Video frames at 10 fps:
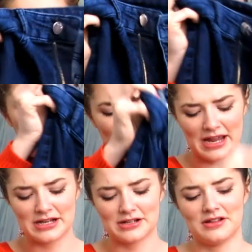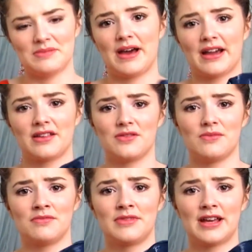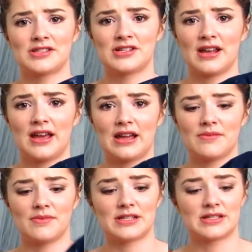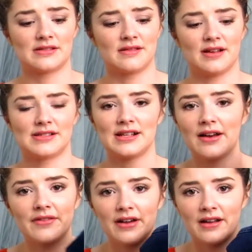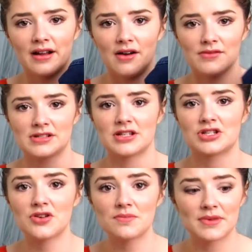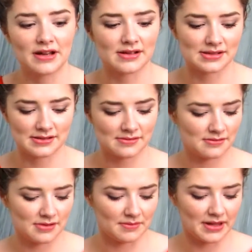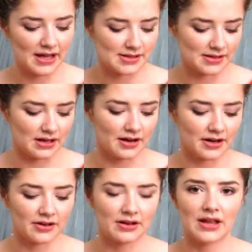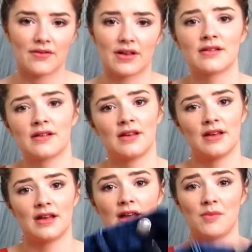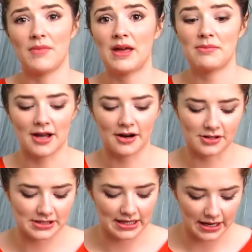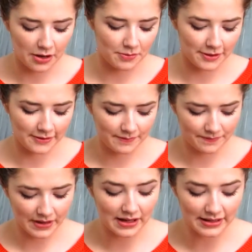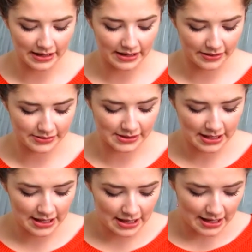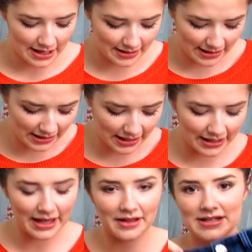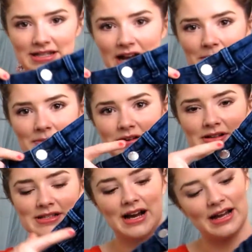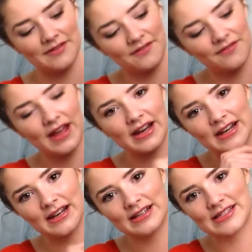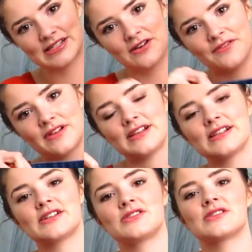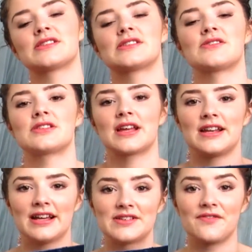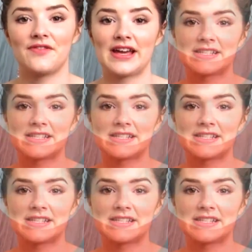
I got paint on the back of them yesterday, which I still haven't gotten off, which I should because I'm guessing the longer you leave it, it may be harder to get out, but I'll get it out. And I like how the top looks kind of faded and stuff, and these are just such a nice fit.